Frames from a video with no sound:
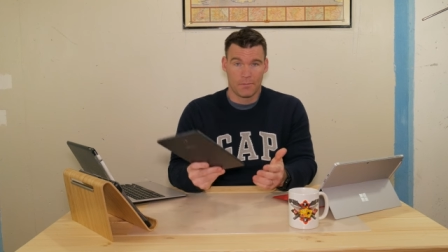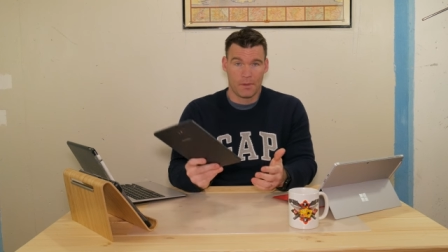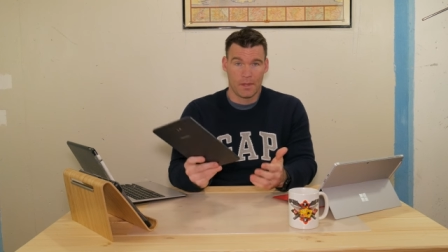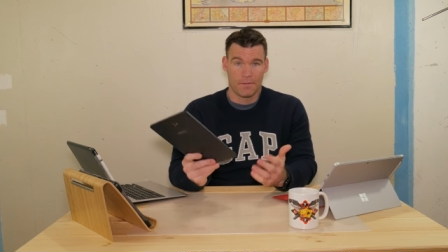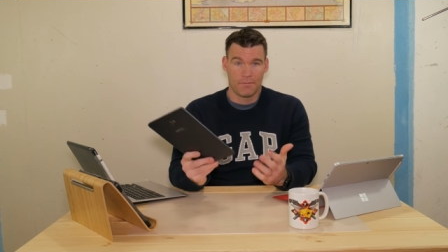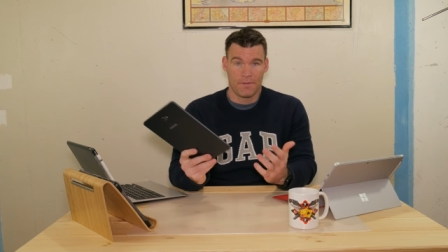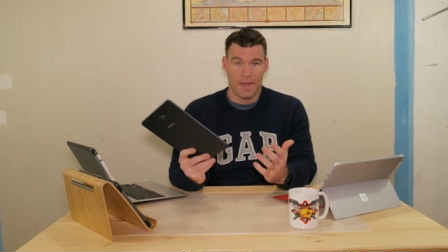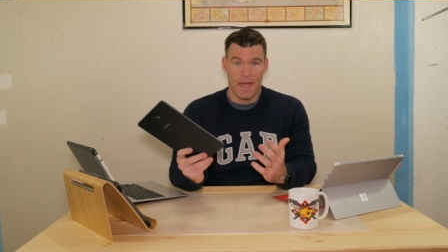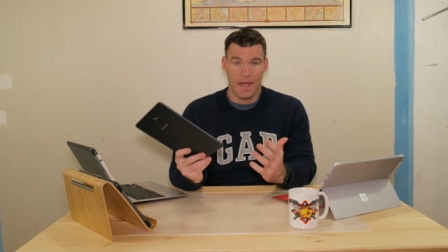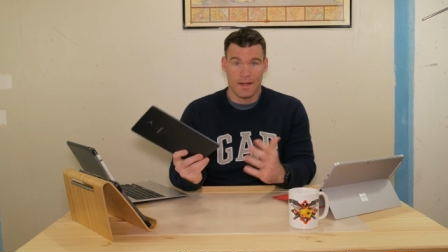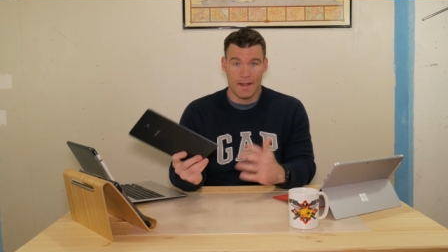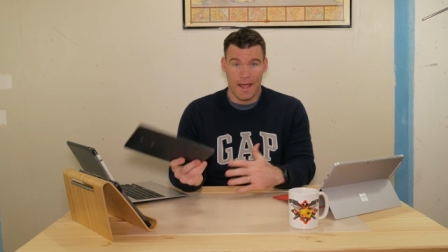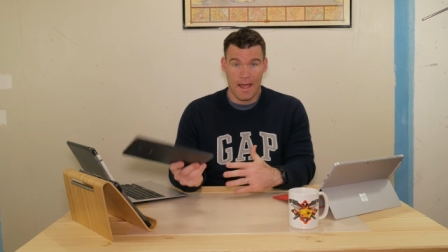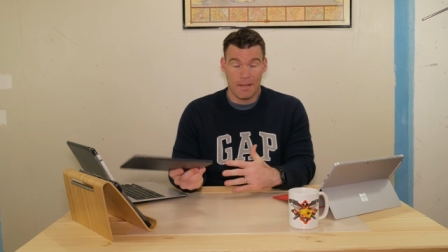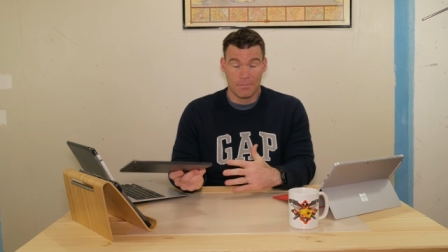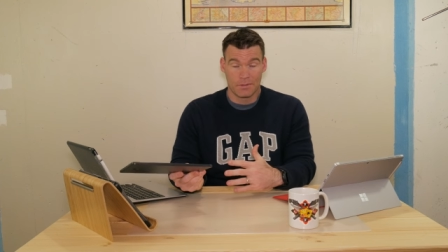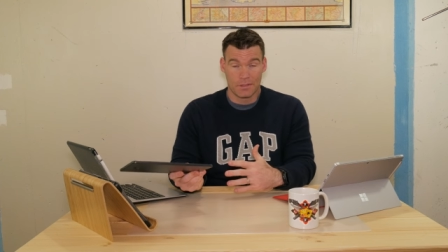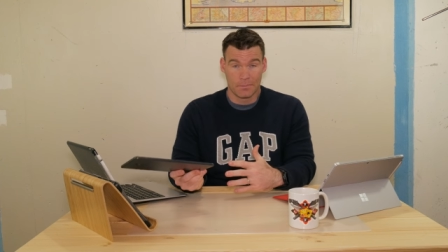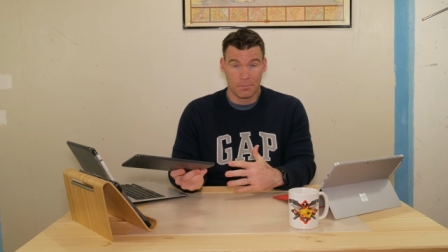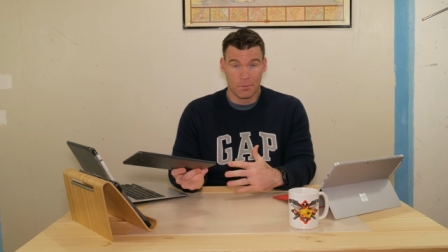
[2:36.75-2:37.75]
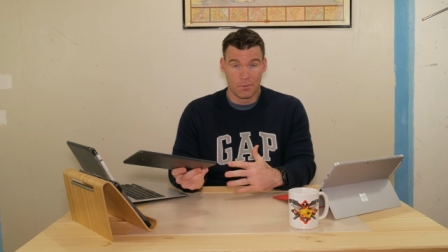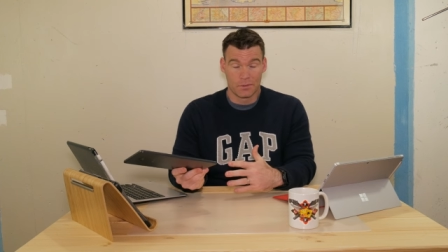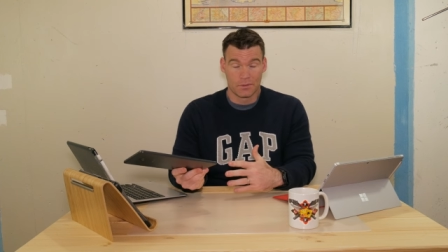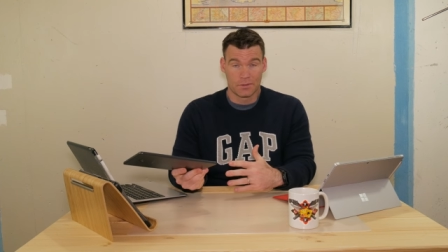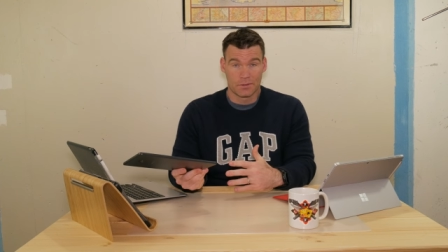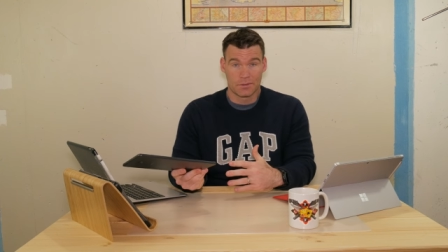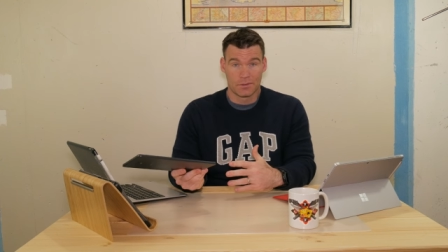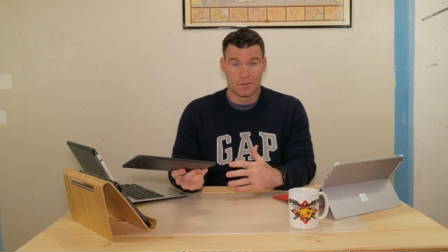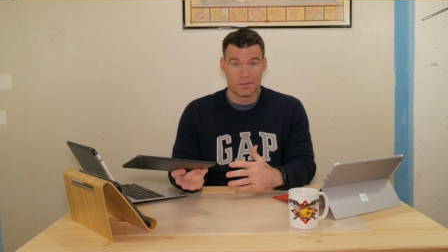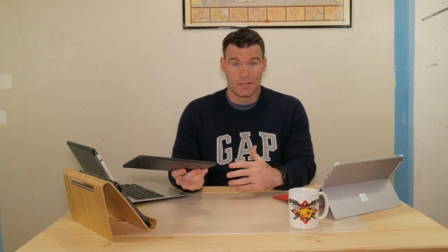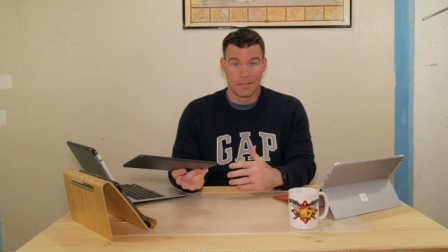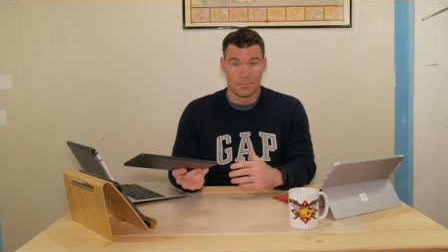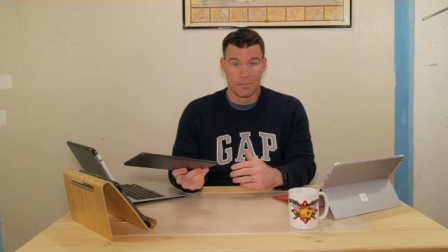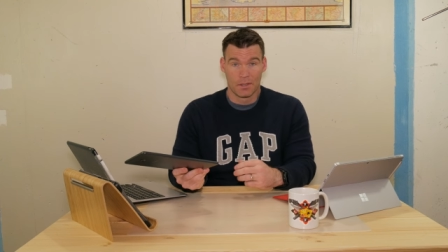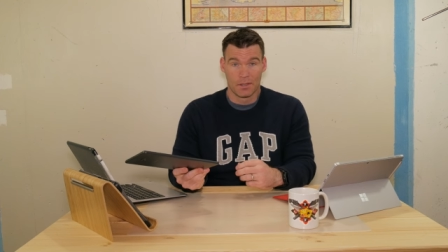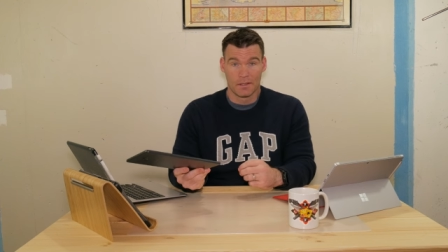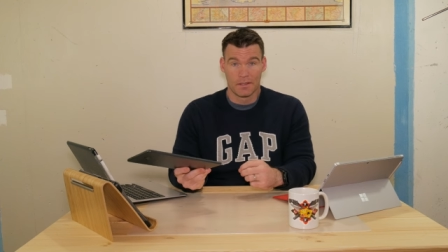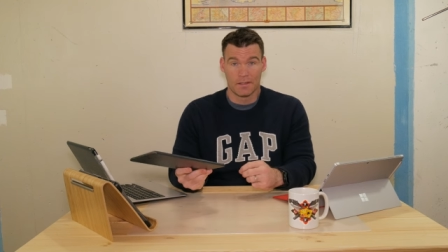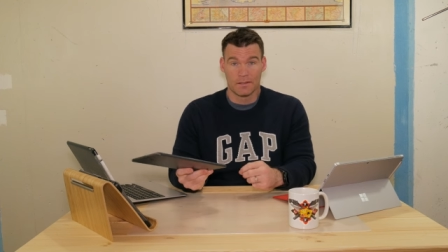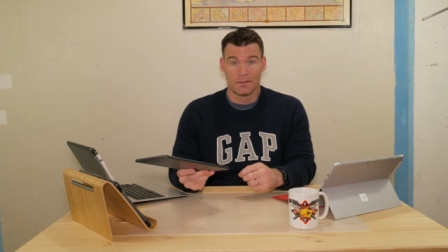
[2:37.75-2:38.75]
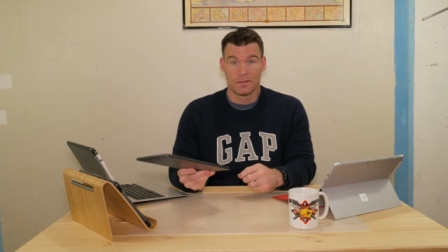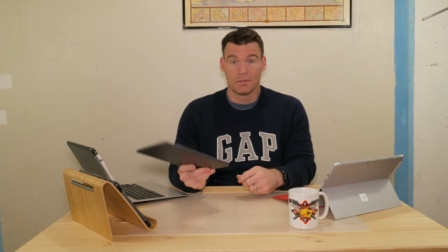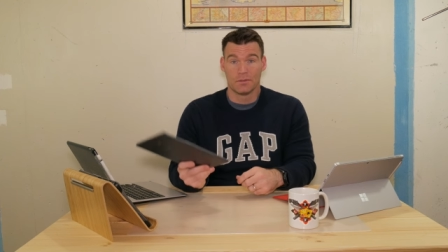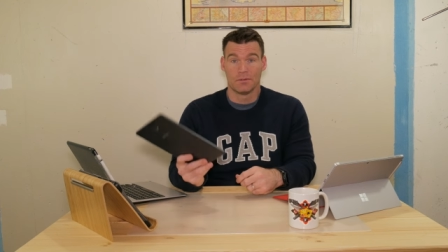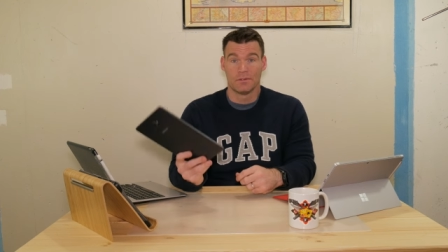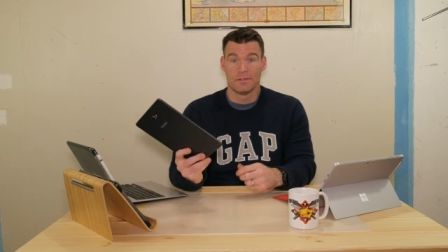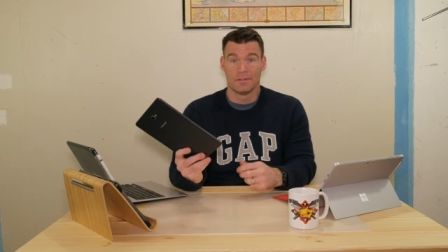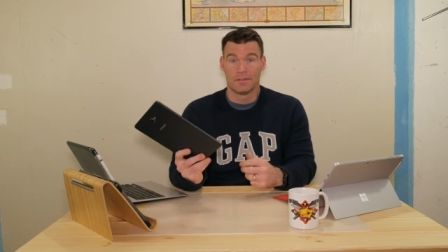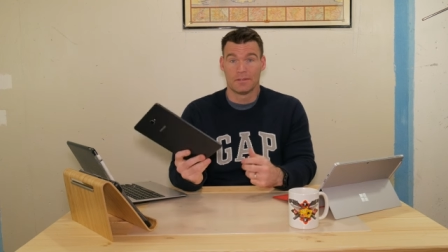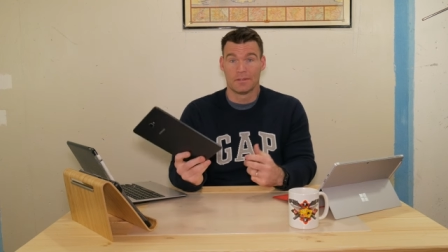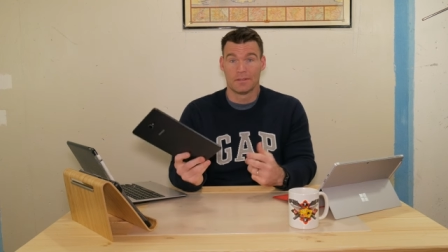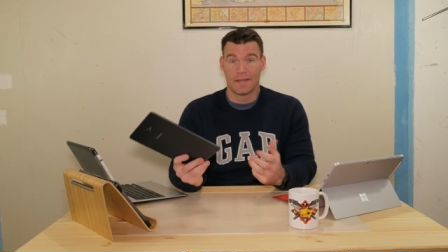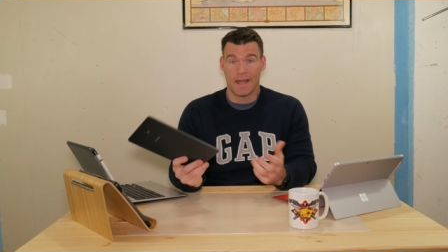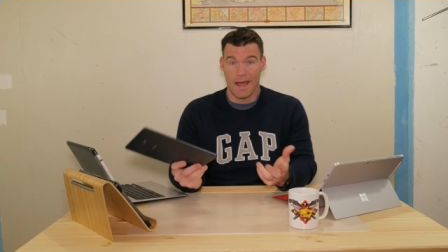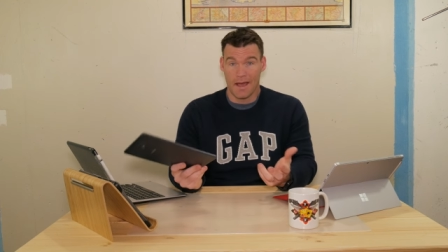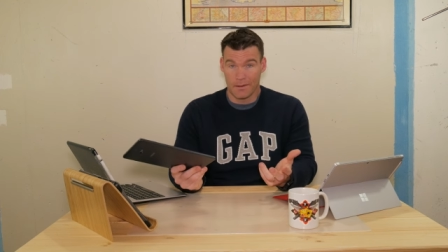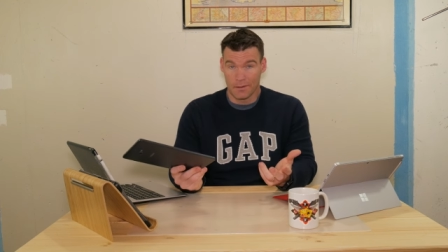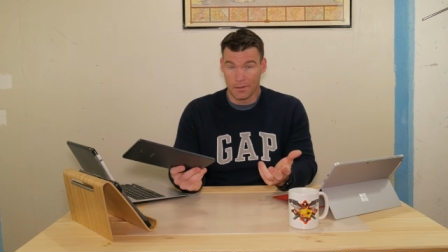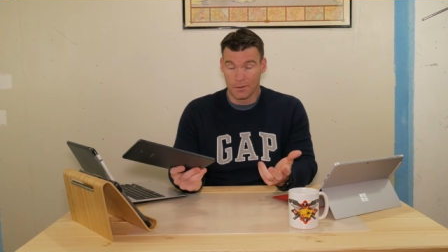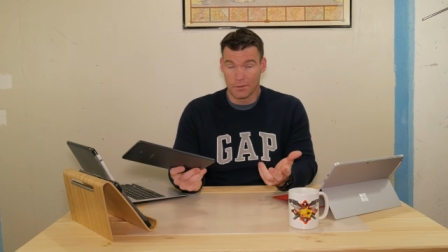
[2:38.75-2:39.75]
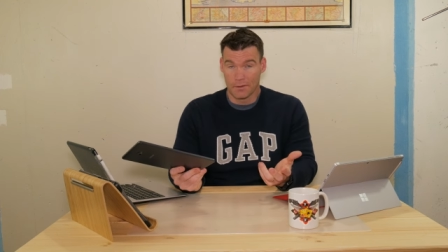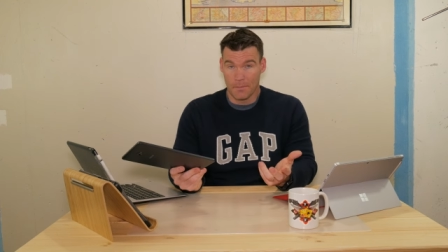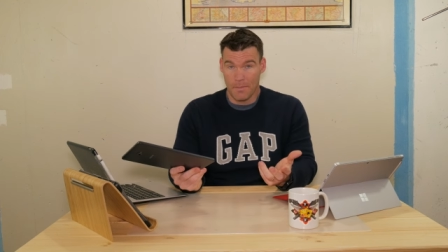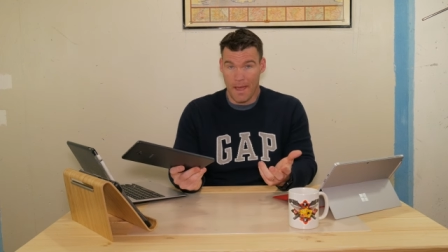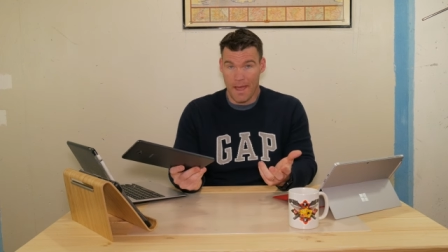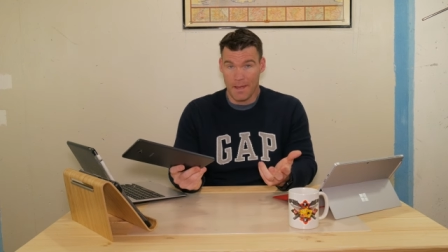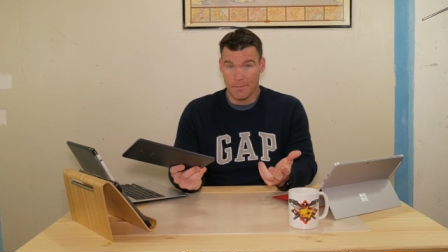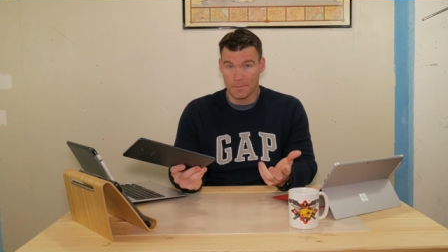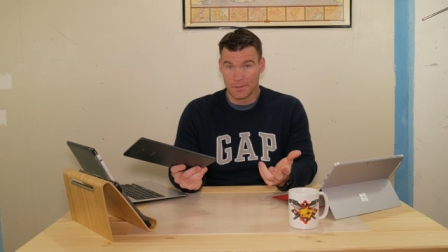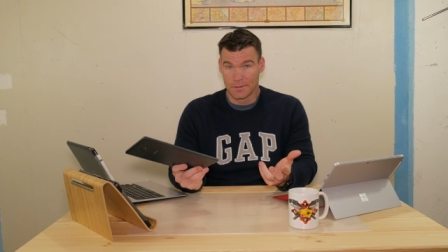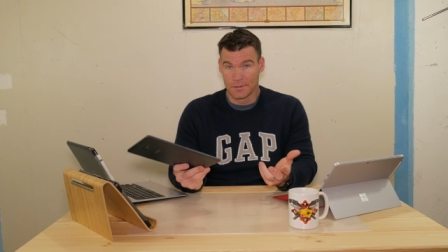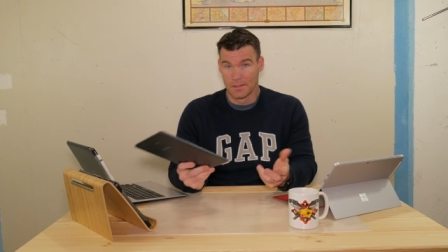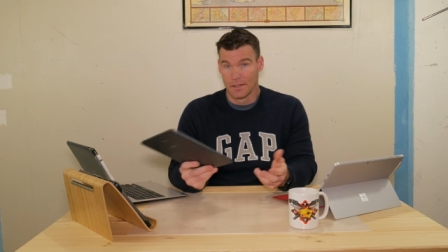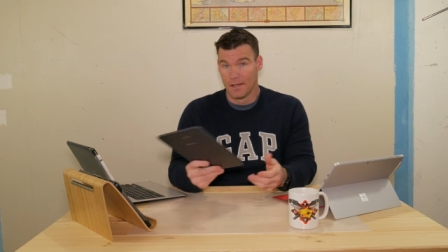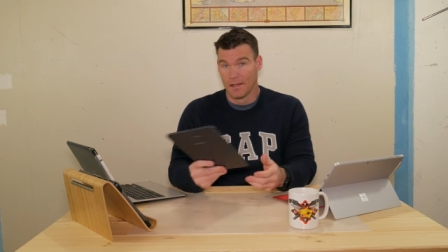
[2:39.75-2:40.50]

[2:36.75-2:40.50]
if that app supports the ability to download the maps,